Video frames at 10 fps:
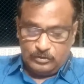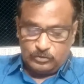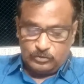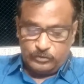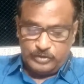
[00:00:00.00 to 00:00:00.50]

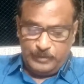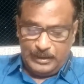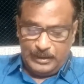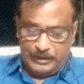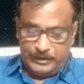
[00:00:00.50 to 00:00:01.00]
So
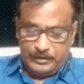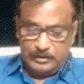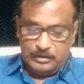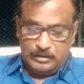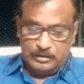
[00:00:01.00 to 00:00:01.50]
similarly,
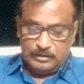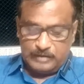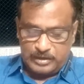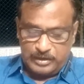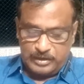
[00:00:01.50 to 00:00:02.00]

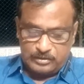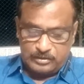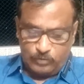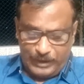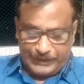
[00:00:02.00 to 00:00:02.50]
this is
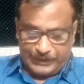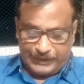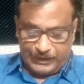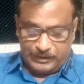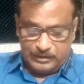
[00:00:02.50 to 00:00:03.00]
Quranic
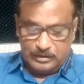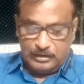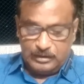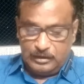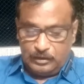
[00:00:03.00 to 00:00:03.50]
heir.
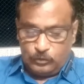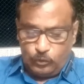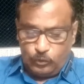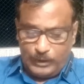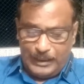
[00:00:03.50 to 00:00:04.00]

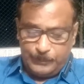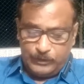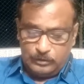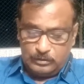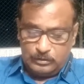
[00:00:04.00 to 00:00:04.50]
True
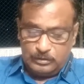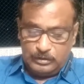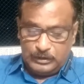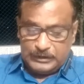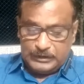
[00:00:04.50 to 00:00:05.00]
grandfather.
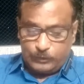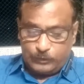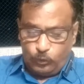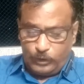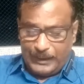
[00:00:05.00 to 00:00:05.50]
The
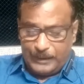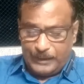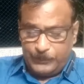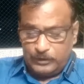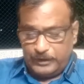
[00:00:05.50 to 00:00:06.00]
true
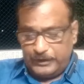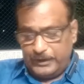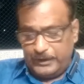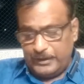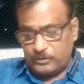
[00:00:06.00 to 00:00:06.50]
grandfather
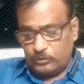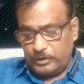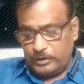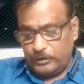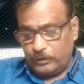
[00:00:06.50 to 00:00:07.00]
inherits
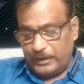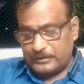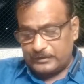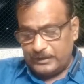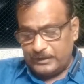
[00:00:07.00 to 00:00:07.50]
only where
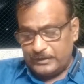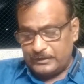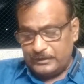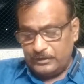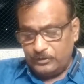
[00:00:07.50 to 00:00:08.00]

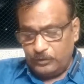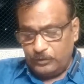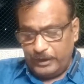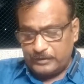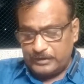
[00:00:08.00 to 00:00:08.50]

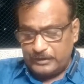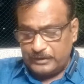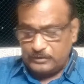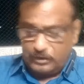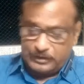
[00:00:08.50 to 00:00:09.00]
she is
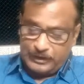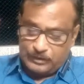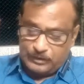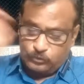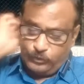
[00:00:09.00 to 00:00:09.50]
not
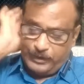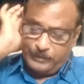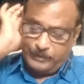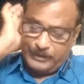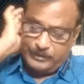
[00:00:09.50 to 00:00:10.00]
excluded
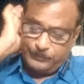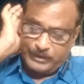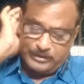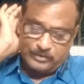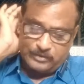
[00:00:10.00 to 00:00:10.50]
by the
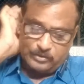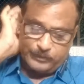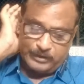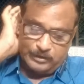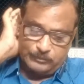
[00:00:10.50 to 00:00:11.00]
presence of
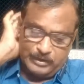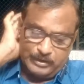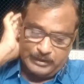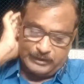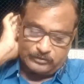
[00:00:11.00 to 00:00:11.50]
any of the
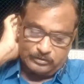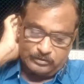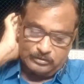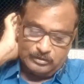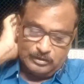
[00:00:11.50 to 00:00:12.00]
relations
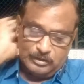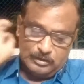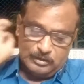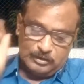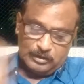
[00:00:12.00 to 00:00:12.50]

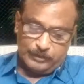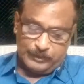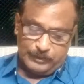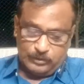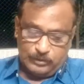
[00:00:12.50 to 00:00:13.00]

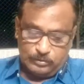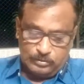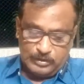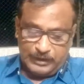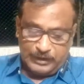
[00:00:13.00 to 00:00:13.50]
given below.
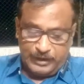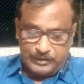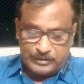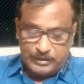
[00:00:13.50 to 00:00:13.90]
That is